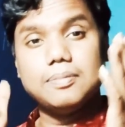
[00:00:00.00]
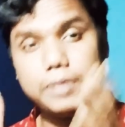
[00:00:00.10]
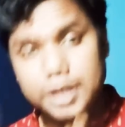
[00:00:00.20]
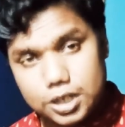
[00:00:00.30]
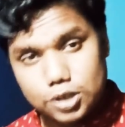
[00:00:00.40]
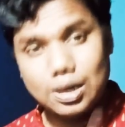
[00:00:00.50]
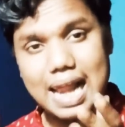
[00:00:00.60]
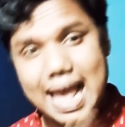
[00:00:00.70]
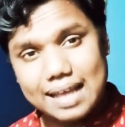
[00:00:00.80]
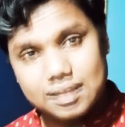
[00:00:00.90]
video
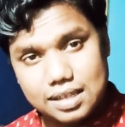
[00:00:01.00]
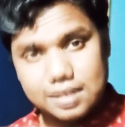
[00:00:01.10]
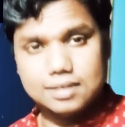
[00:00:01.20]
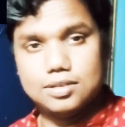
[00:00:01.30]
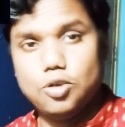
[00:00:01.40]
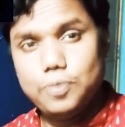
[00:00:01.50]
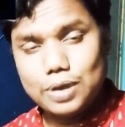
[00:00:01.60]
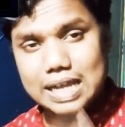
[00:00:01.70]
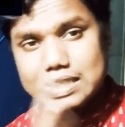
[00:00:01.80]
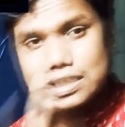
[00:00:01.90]
like this hope you
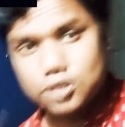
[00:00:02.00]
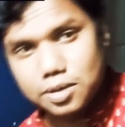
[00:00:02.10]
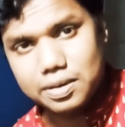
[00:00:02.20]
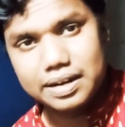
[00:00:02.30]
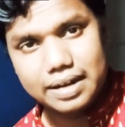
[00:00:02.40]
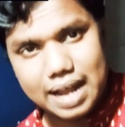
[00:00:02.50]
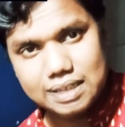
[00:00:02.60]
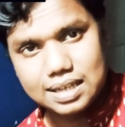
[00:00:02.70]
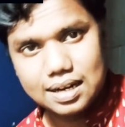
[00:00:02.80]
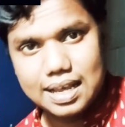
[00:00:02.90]
guys enjoy my
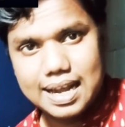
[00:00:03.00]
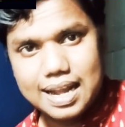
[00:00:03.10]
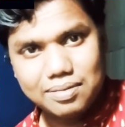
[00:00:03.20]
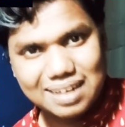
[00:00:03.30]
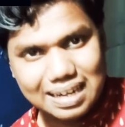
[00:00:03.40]
reaction and i'm